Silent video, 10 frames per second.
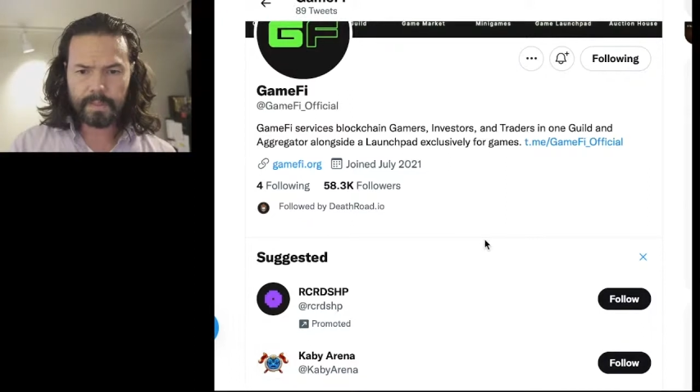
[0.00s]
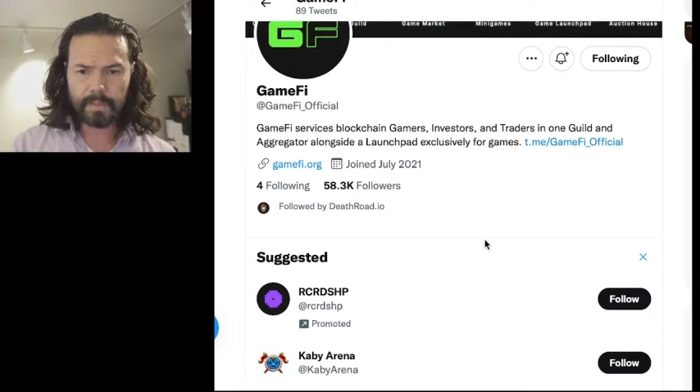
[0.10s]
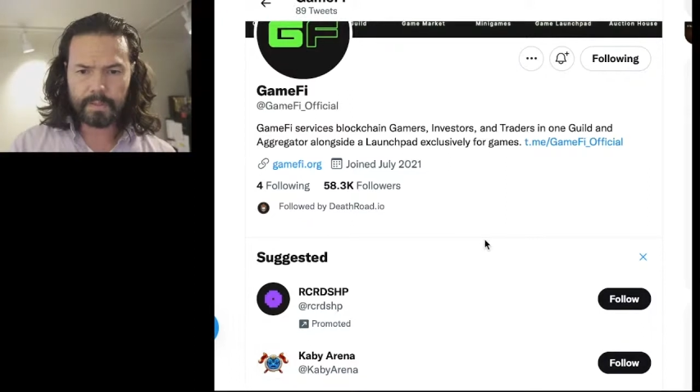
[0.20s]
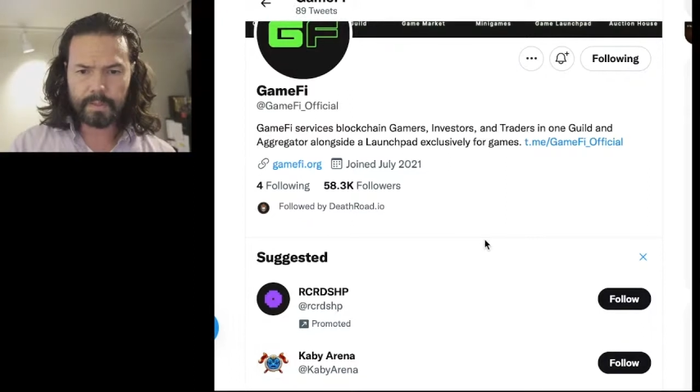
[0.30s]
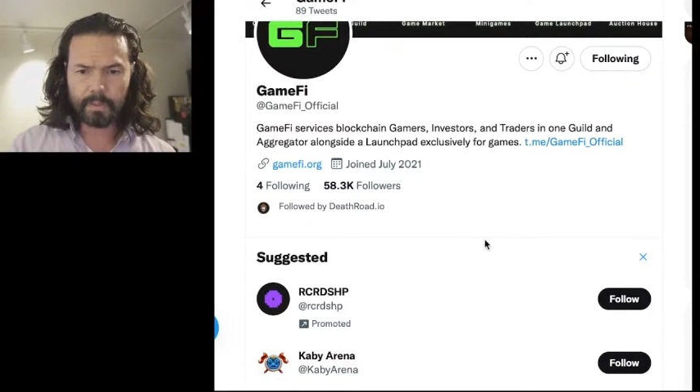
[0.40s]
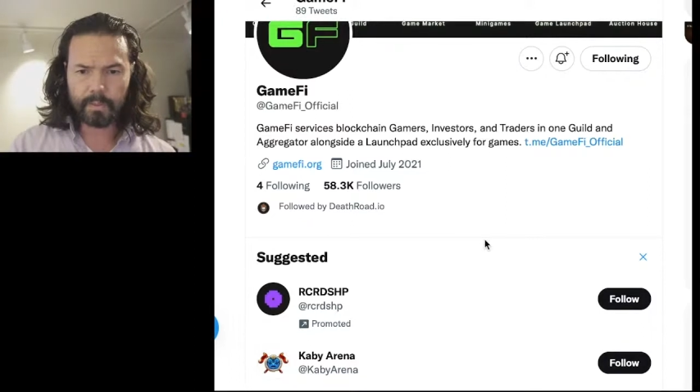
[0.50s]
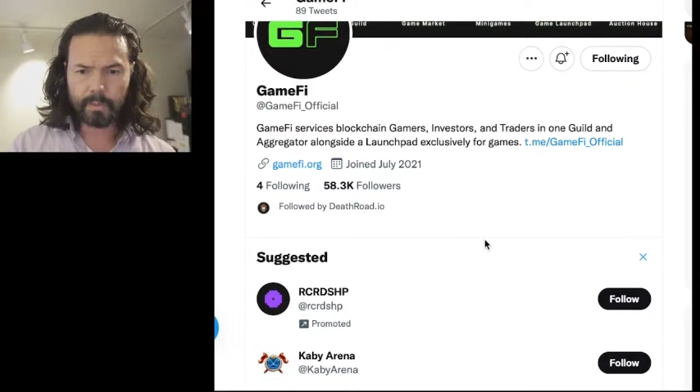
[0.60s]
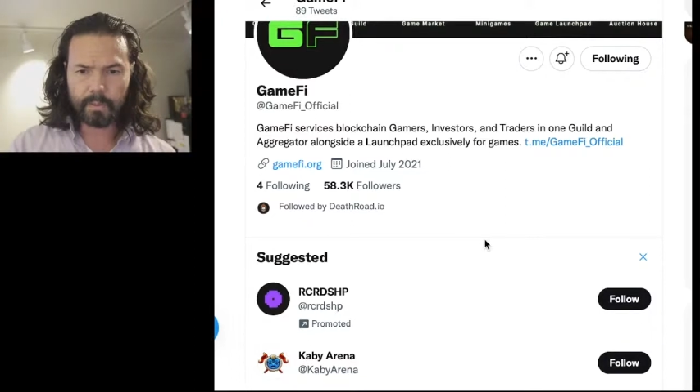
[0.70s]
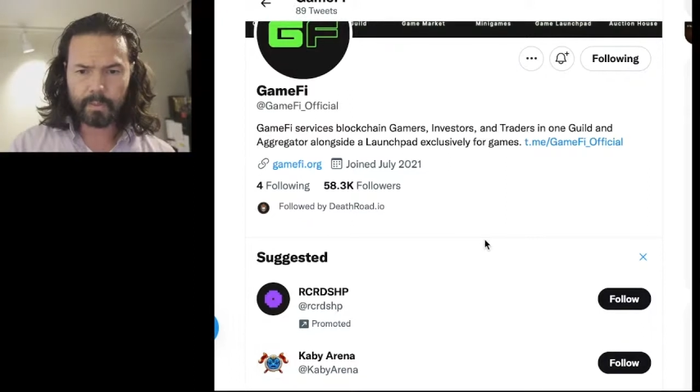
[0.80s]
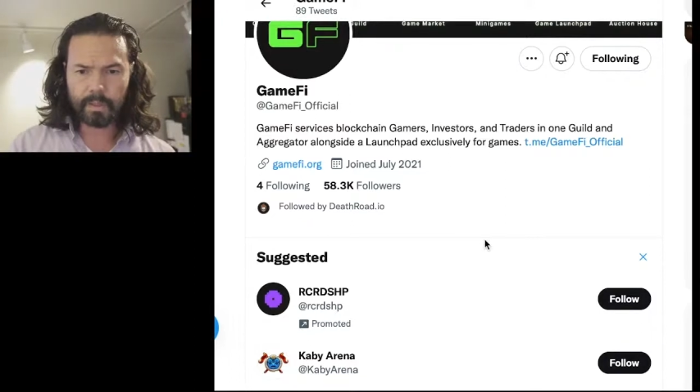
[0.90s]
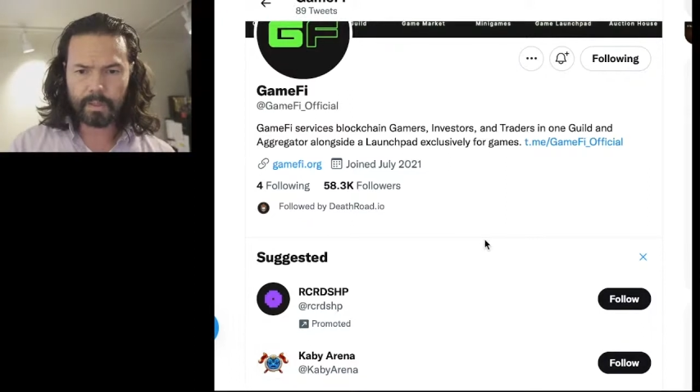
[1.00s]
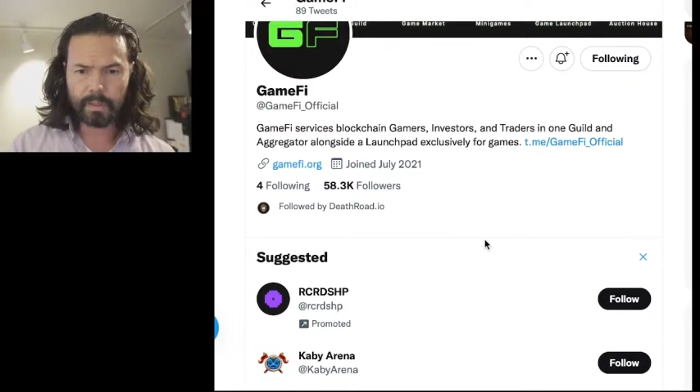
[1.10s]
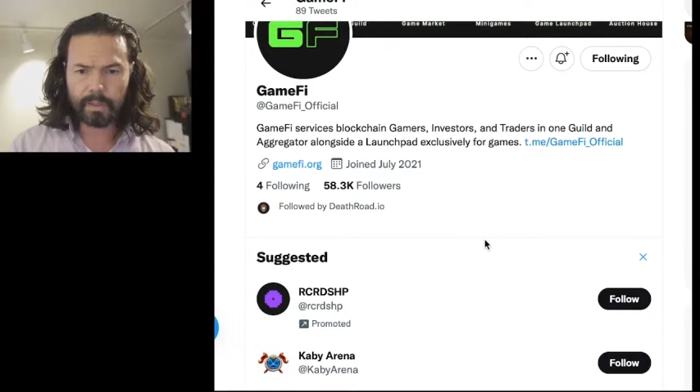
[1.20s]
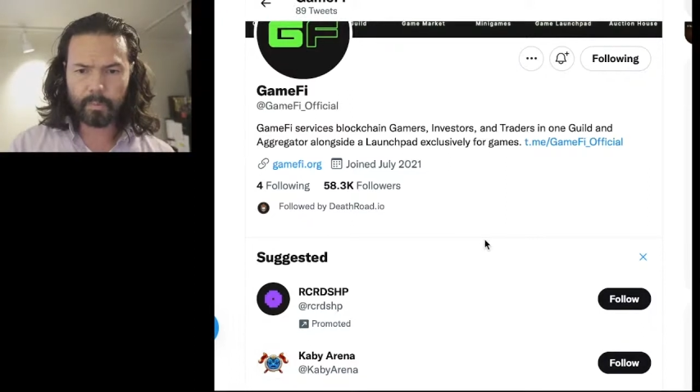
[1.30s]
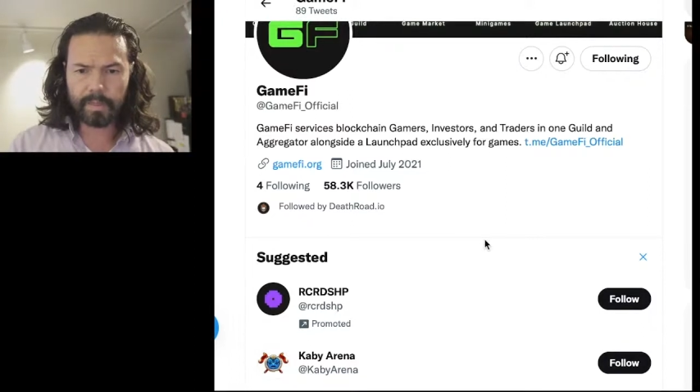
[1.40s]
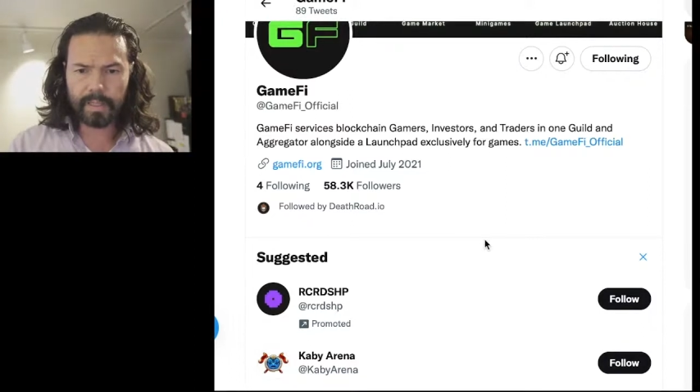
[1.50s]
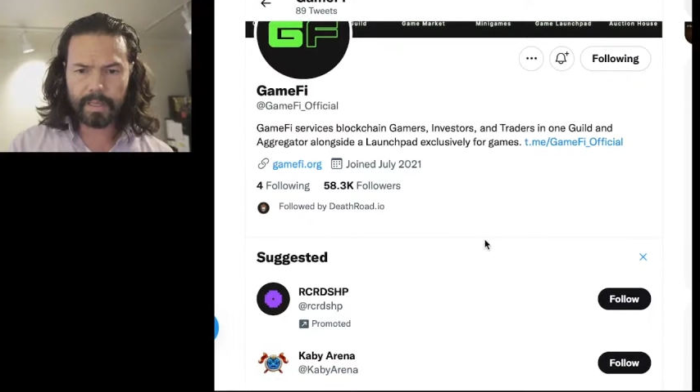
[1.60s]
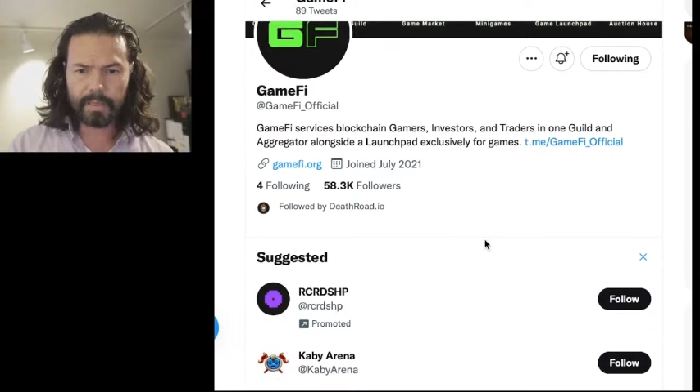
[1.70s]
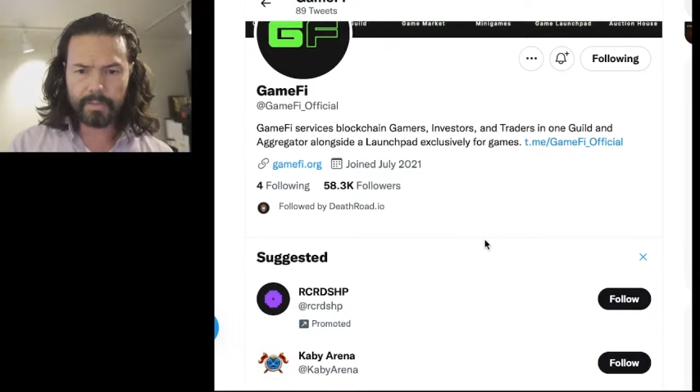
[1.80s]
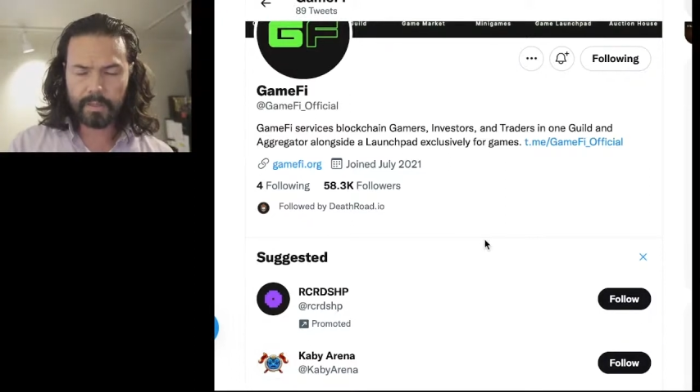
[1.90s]
And so I wanted to
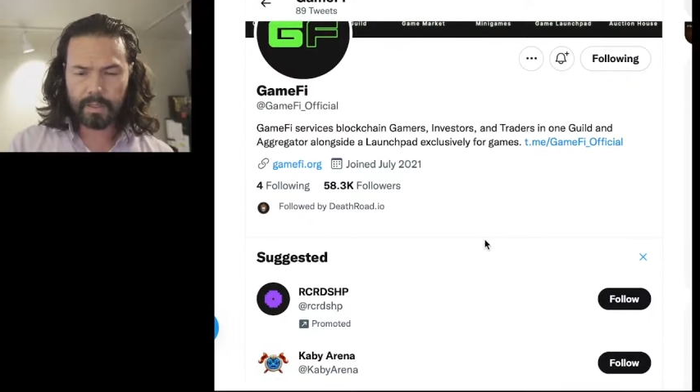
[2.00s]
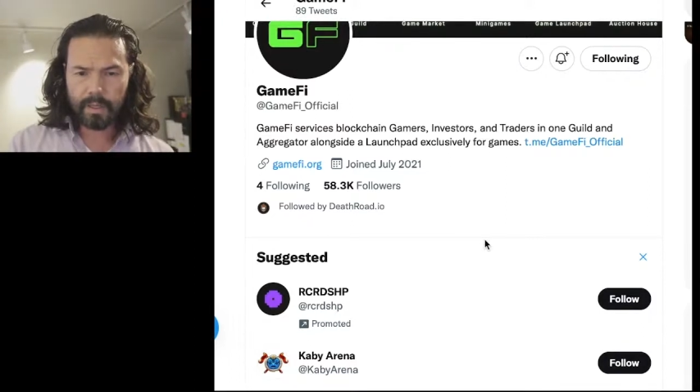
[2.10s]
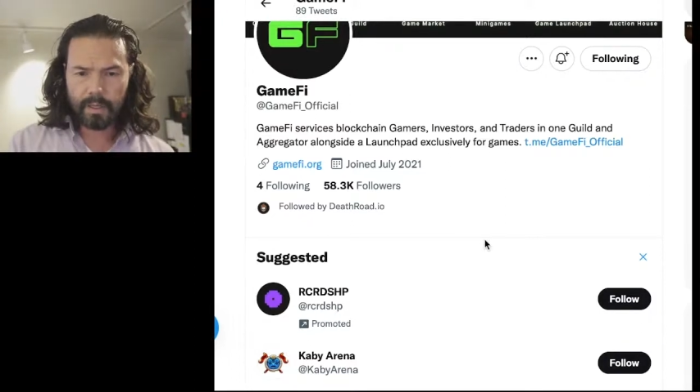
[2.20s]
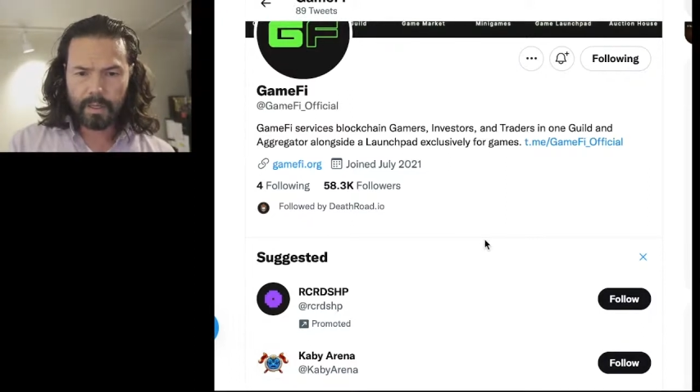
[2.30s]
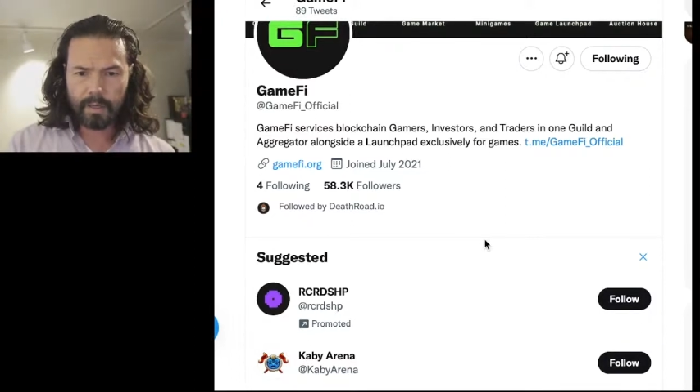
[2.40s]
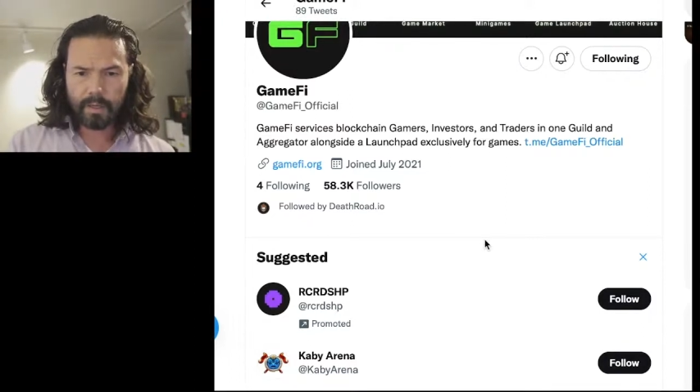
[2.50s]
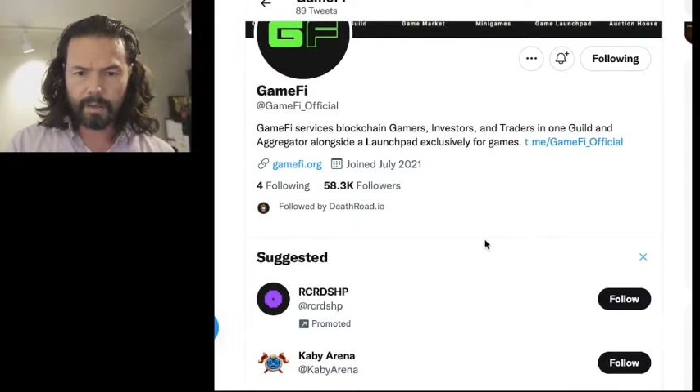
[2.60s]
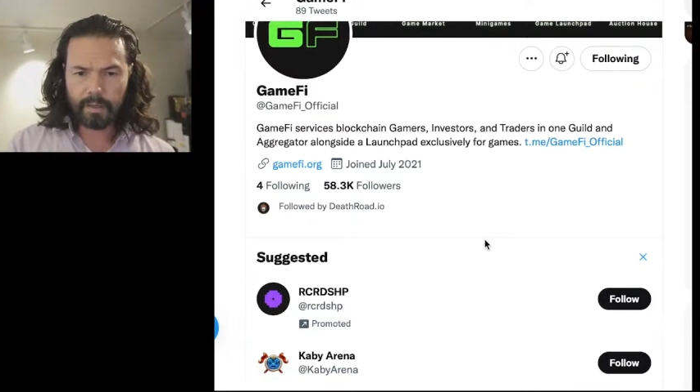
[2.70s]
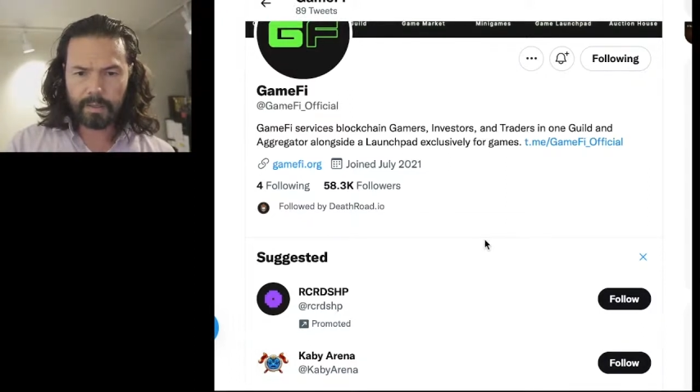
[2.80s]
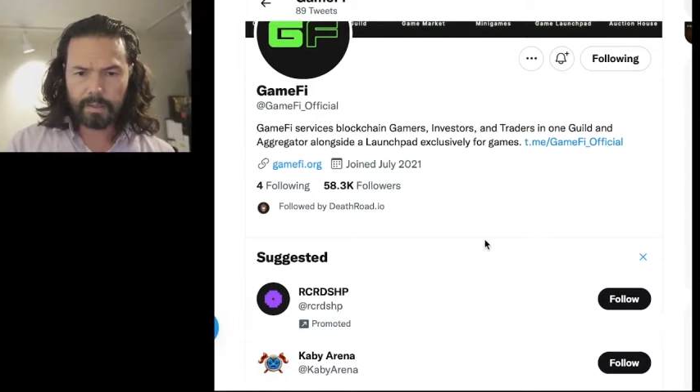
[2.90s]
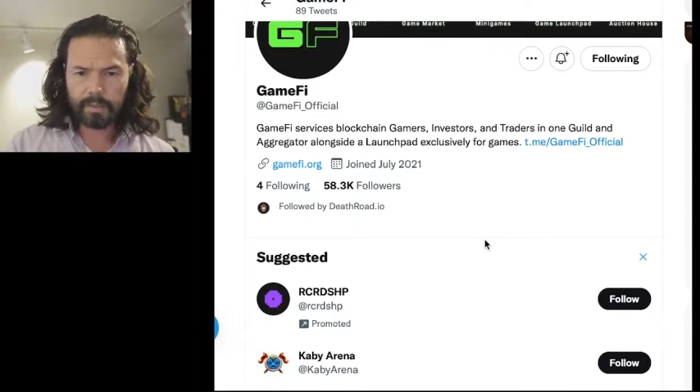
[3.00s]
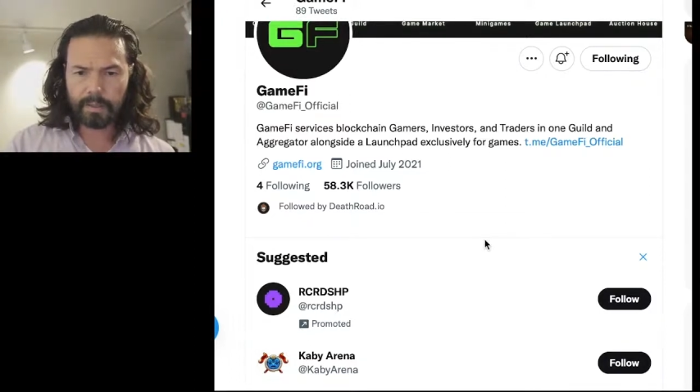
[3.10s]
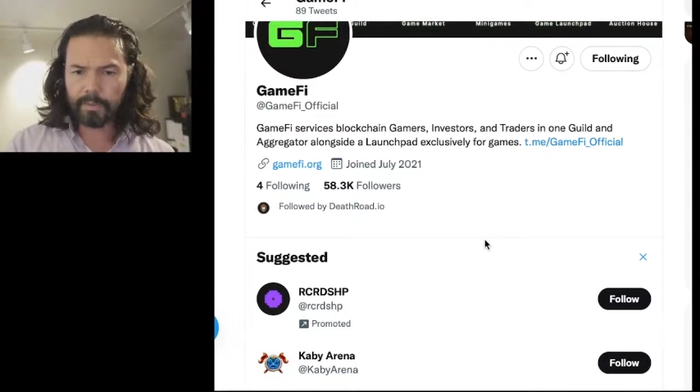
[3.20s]
end on what